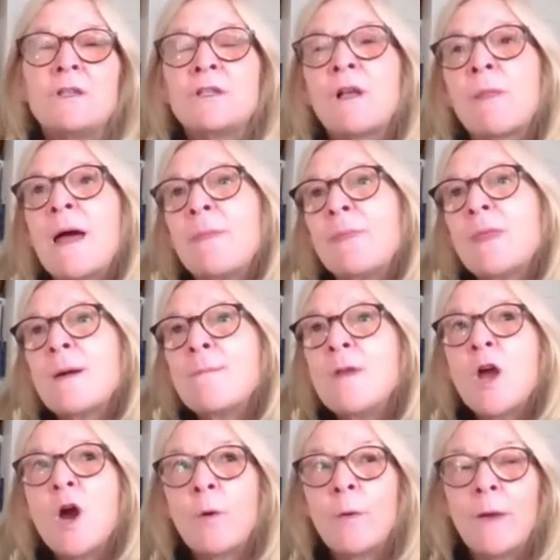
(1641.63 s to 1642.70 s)
to let them
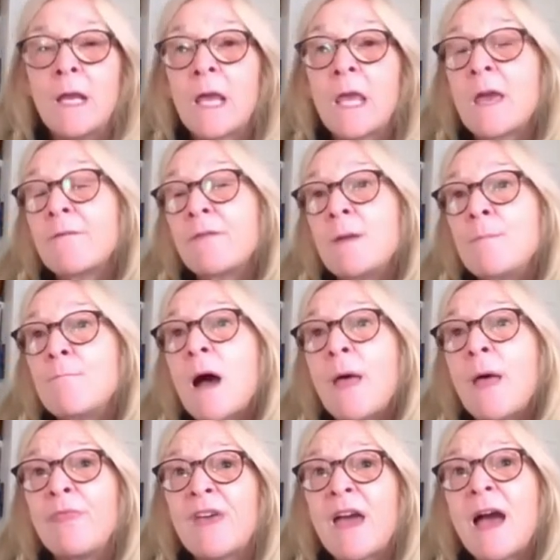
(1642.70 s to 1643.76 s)
know in a given
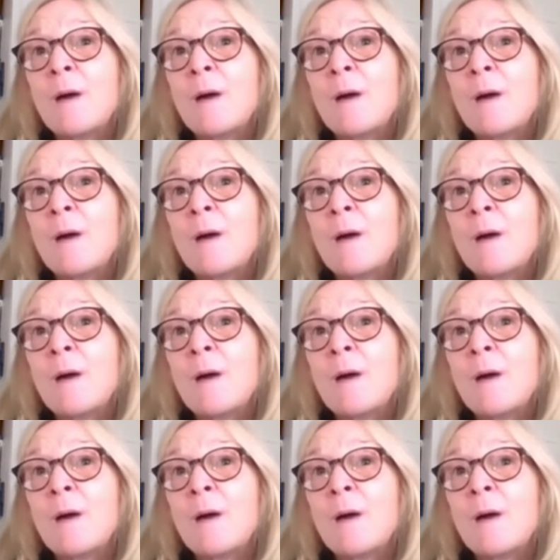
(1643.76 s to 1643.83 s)
month